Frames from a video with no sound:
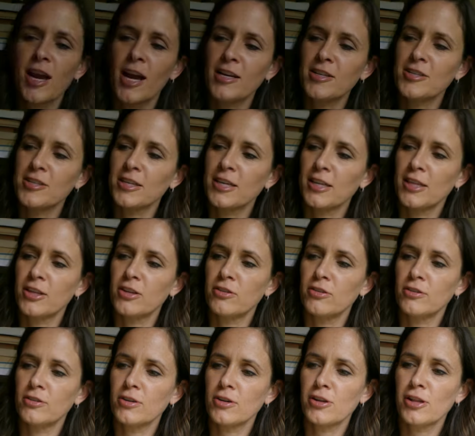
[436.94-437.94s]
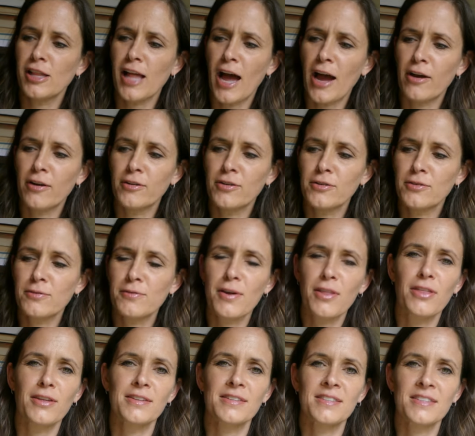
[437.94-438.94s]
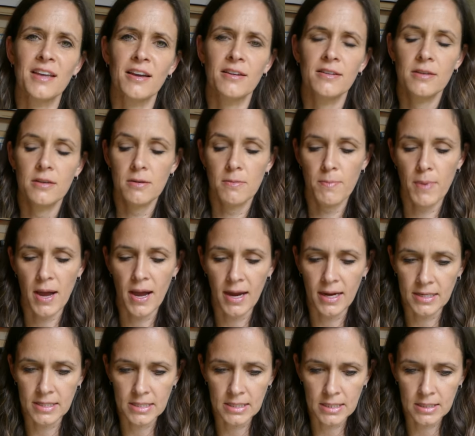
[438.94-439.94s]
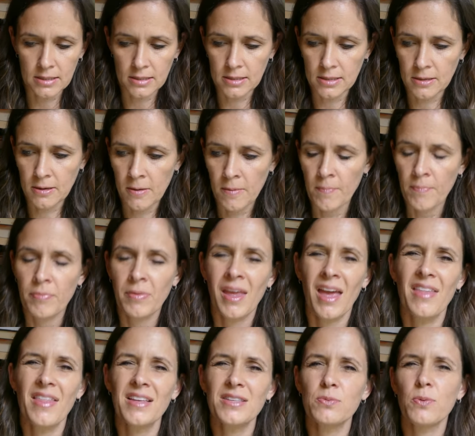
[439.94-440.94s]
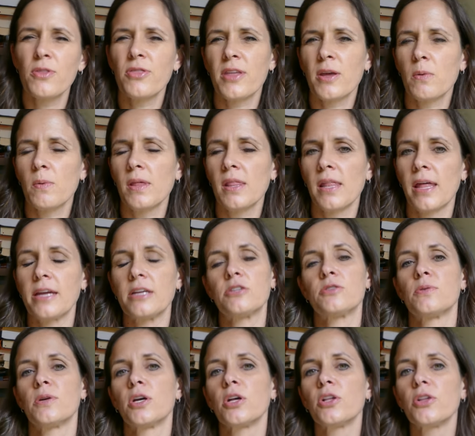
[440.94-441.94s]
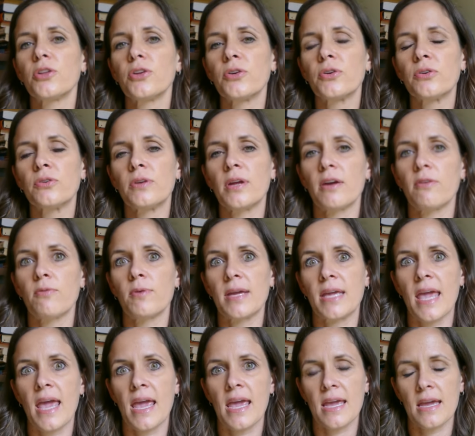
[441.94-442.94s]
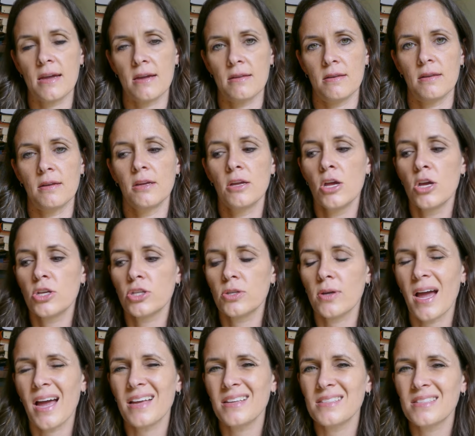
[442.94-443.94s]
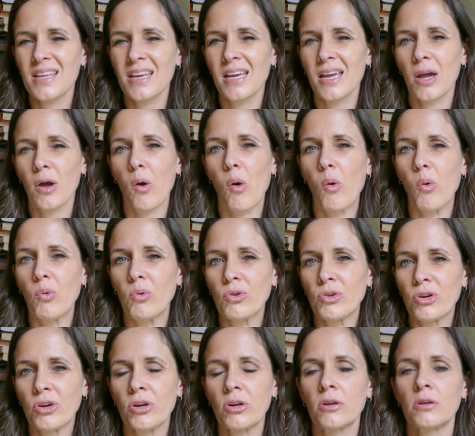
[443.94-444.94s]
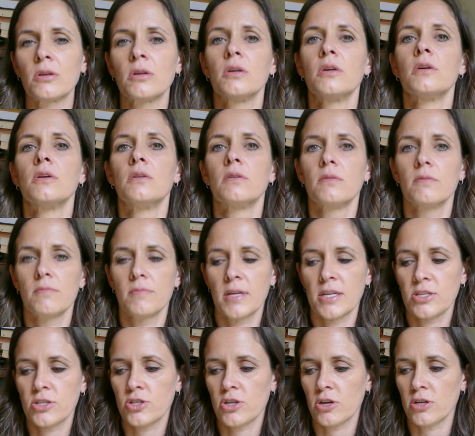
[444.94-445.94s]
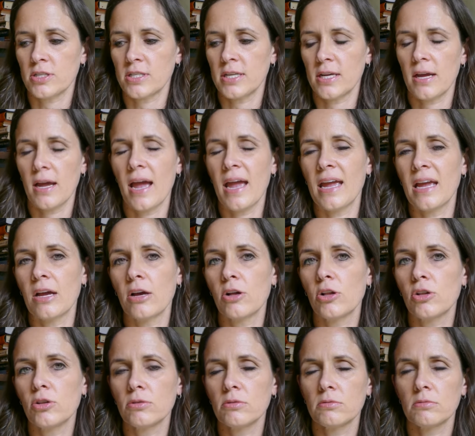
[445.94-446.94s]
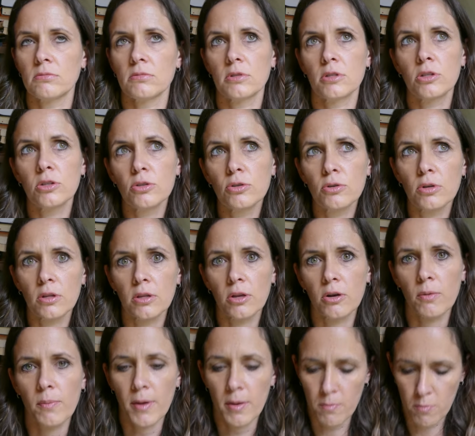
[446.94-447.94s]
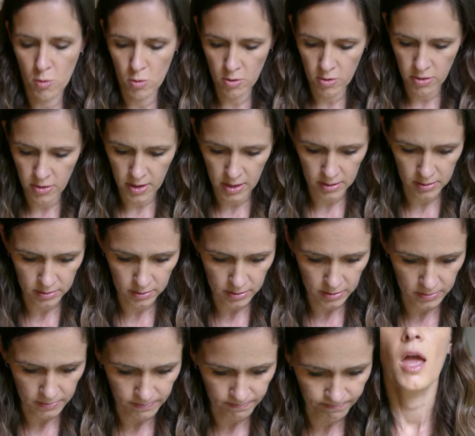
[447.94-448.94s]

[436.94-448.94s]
actually a little cloud with a sun behind it. And that's one thing we like to include if we can. So as they get older, they start to include a little bit more things.